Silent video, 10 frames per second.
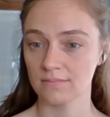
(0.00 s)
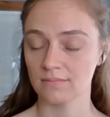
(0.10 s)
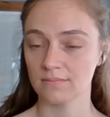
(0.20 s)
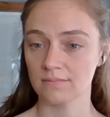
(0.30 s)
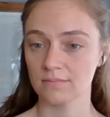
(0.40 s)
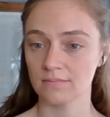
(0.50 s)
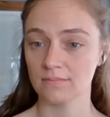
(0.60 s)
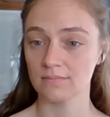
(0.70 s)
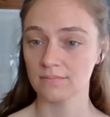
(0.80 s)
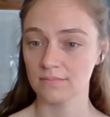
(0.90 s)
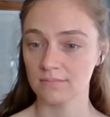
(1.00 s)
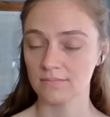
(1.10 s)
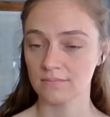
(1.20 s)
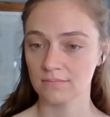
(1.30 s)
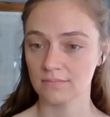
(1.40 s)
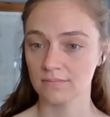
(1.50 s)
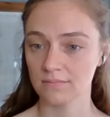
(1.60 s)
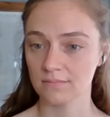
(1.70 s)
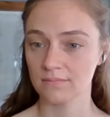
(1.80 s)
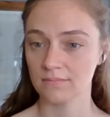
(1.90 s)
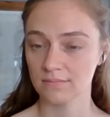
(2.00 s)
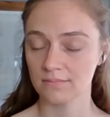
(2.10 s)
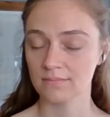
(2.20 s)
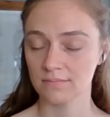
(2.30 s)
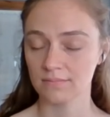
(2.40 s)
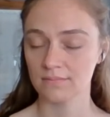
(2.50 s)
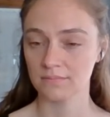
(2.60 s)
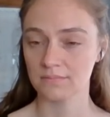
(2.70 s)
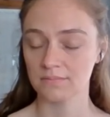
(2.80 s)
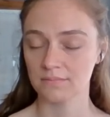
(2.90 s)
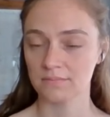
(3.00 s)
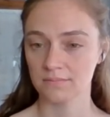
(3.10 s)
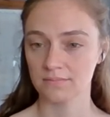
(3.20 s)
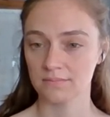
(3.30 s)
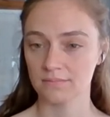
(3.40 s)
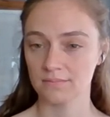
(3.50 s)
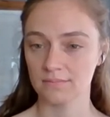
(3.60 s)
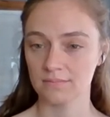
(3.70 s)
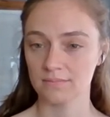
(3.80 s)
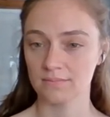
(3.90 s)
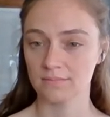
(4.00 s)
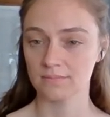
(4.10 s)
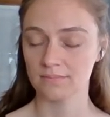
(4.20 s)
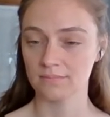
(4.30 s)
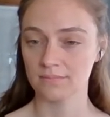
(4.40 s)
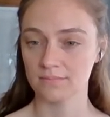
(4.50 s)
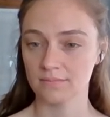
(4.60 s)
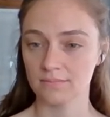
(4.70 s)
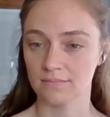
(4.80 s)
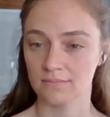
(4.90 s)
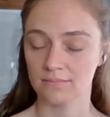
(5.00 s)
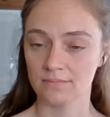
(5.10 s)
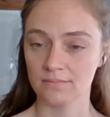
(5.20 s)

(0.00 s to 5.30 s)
(silent)